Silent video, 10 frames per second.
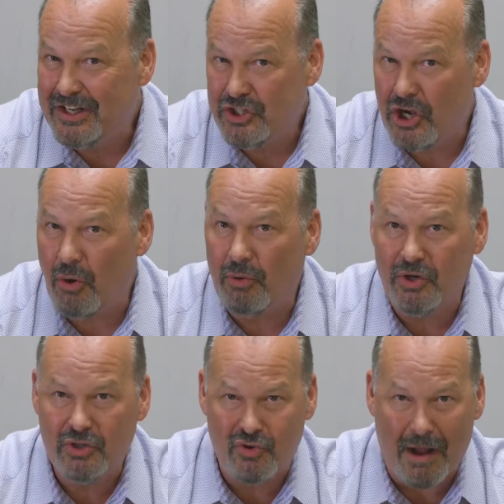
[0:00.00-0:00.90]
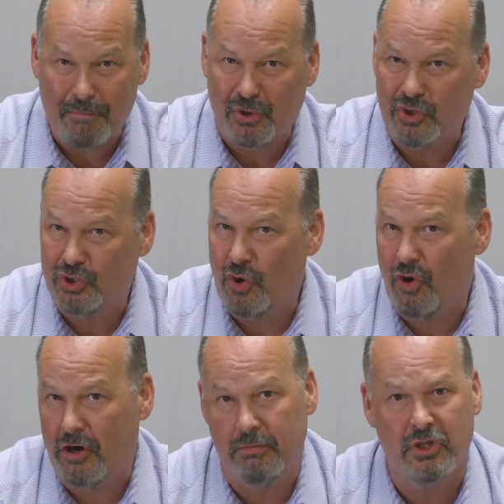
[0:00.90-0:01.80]
So tropical
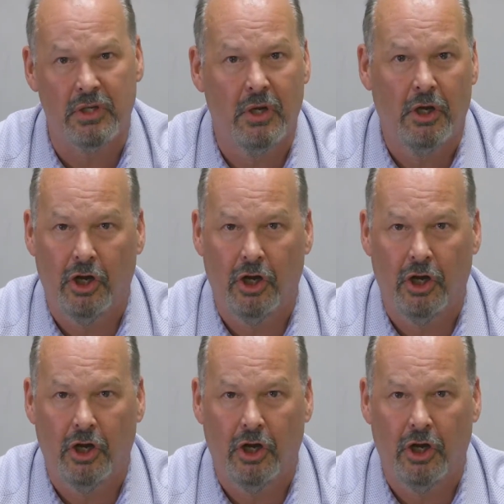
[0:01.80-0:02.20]
storms,